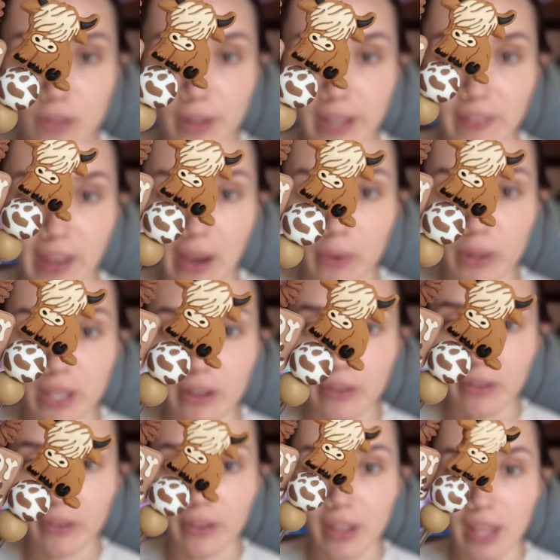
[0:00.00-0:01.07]
you get the Howdy
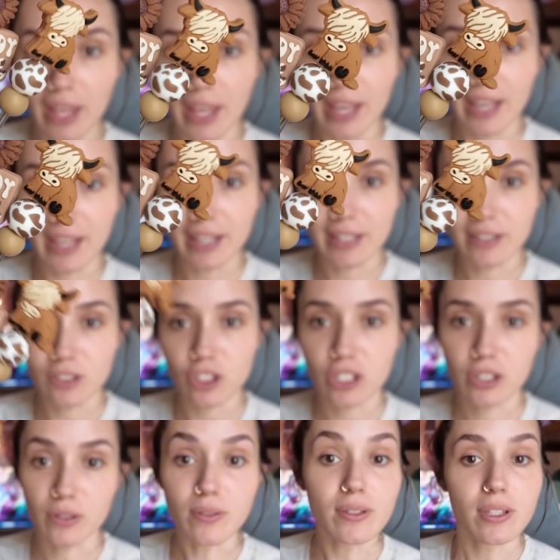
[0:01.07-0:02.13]
Y'all, and she
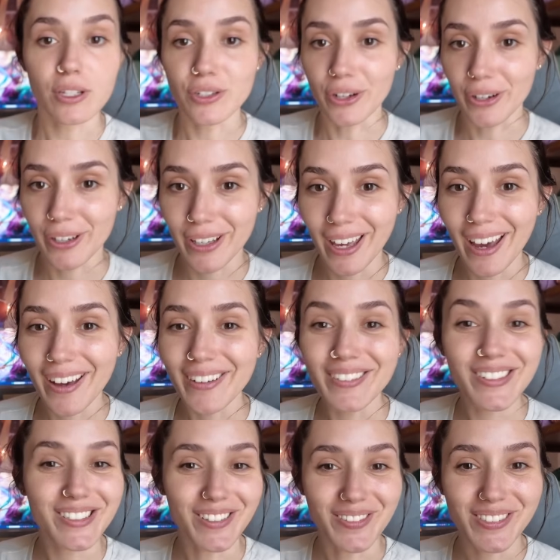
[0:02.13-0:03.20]
chose the Dark Cow.
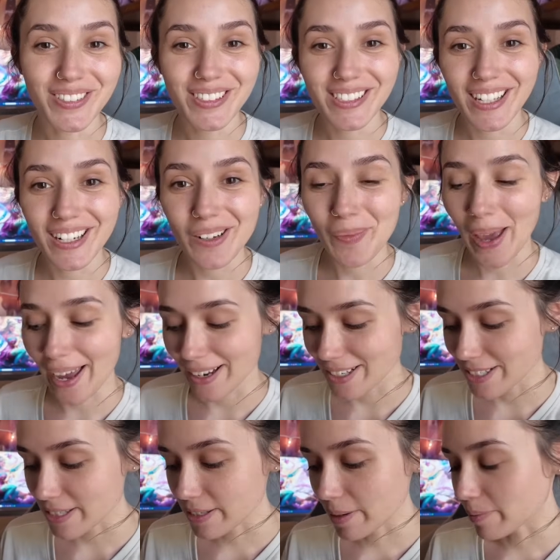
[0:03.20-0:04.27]
So I'm so excited to package
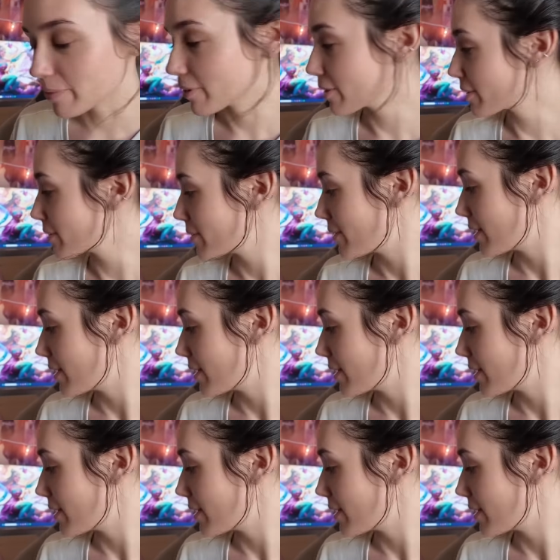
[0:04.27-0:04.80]
these up for you.